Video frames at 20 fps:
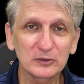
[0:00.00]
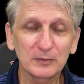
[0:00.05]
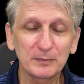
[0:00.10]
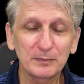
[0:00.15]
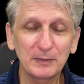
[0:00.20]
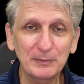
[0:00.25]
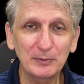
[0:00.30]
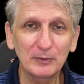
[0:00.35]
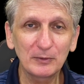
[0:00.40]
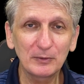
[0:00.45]

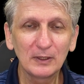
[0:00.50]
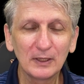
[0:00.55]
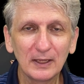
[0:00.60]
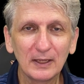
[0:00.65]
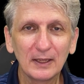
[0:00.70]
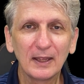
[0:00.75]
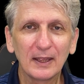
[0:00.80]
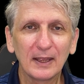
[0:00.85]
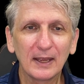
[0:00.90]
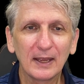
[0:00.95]
every day,
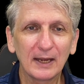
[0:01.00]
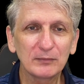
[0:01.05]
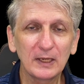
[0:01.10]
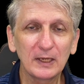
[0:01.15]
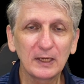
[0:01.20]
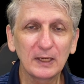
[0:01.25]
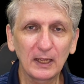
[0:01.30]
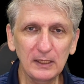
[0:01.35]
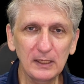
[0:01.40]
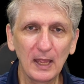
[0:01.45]

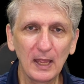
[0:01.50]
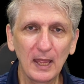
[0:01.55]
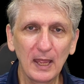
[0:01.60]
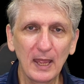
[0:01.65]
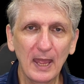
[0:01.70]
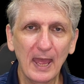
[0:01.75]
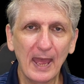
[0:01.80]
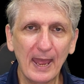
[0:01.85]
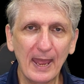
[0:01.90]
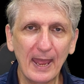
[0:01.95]
and
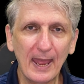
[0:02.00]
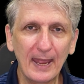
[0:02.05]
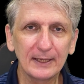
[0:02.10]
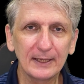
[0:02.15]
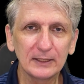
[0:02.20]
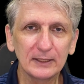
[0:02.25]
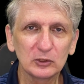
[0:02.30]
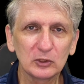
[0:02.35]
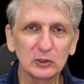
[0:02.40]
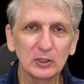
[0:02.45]

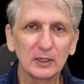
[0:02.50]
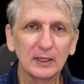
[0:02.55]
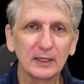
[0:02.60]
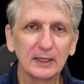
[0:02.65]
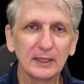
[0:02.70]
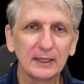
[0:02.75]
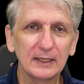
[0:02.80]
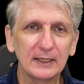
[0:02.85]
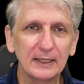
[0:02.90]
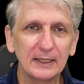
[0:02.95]
it's
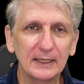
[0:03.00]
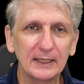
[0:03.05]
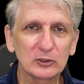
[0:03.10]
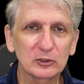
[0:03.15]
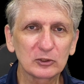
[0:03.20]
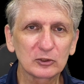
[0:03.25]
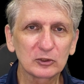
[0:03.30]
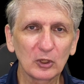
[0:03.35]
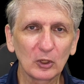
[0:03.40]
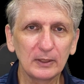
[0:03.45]
certainly
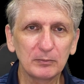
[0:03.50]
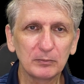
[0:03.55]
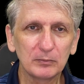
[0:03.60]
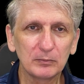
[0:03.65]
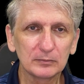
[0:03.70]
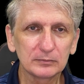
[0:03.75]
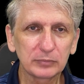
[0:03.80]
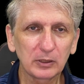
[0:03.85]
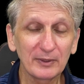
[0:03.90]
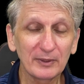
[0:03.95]
probably the
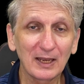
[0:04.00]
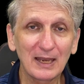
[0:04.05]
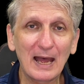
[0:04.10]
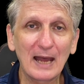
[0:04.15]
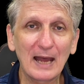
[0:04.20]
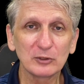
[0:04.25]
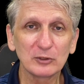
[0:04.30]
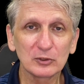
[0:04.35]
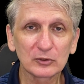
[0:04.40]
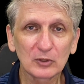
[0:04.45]
largest of
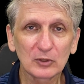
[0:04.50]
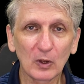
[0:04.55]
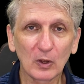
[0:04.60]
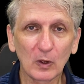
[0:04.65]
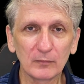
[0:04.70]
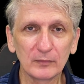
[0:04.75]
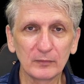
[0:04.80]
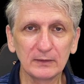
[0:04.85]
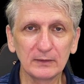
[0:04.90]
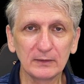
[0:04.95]
the
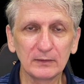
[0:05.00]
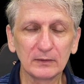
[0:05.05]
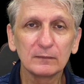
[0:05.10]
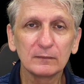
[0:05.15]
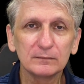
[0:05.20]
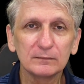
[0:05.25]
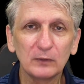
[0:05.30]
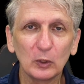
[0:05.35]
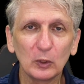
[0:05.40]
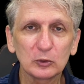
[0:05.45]

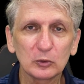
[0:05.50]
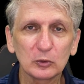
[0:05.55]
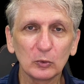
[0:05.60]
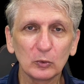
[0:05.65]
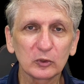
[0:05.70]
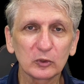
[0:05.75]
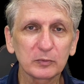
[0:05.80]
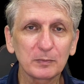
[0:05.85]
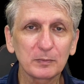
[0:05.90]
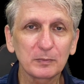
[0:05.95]
virtual
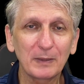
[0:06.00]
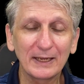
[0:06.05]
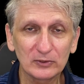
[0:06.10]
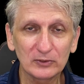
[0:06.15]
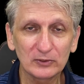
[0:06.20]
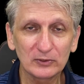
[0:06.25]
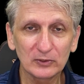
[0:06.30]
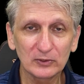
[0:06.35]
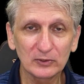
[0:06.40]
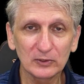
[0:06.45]
spaces
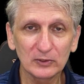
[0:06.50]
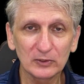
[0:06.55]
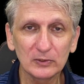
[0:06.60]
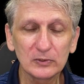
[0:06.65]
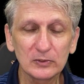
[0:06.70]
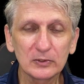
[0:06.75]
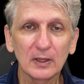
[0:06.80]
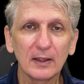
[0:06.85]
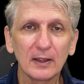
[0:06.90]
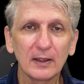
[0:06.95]
that
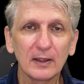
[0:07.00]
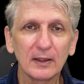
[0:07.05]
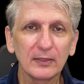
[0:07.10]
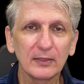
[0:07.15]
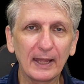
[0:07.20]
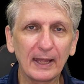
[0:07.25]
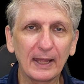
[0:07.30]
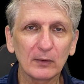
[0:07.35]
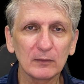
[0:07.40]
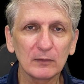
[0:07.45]
are
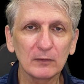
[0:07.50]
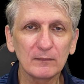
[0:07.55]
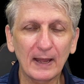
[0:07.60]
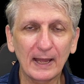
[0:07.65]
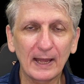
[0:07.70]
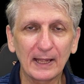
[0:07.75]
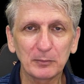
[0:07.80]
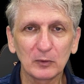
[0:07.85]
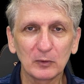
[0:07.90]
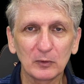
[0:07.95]
available for
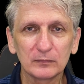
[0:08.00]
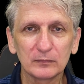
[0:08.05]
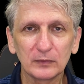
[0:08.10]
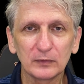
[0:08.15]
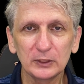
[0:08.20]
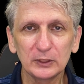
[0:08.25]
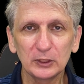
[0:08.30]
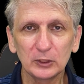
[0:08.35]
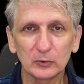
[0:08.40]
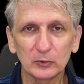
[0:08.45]
use.
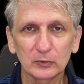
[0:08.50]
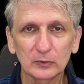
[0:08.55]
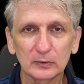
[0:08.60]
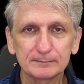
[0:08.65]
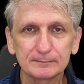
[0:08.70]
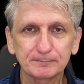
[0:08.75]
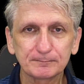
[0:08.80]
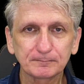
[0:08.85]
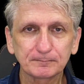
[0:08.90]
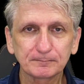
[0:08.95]

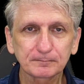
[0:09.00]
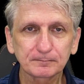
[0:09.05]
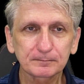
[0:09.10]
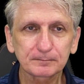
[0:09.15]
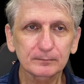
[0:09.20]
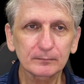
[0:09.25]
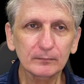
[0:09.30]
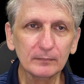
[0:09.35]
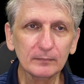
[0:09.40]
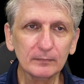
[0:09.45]

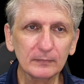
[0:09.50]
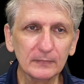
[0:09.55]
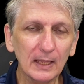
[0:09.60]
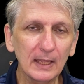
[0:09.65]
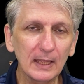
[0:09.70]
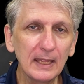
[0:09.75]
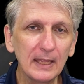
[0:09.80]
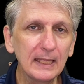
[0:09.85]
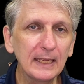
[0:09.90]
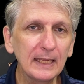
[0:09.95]
It's not
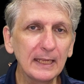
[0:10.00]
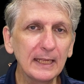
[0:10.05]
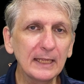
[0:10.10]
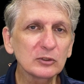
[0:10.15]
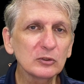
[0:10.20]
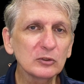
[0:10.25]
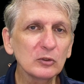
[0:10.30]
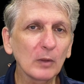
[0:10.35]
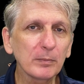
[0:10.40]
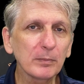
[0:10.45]
by any
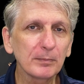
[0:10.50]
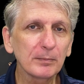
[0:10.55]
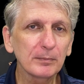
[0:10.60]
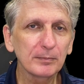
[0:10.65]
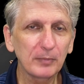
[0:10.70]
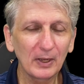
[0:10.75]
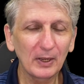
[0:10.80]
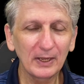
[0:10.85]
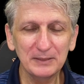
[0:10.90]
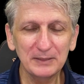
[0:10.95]
means, though, the
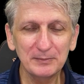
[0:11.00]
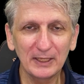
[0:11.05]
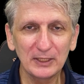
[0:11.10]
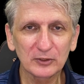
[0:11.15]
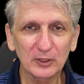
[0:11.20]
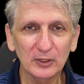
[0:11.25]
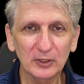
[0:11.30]
only one.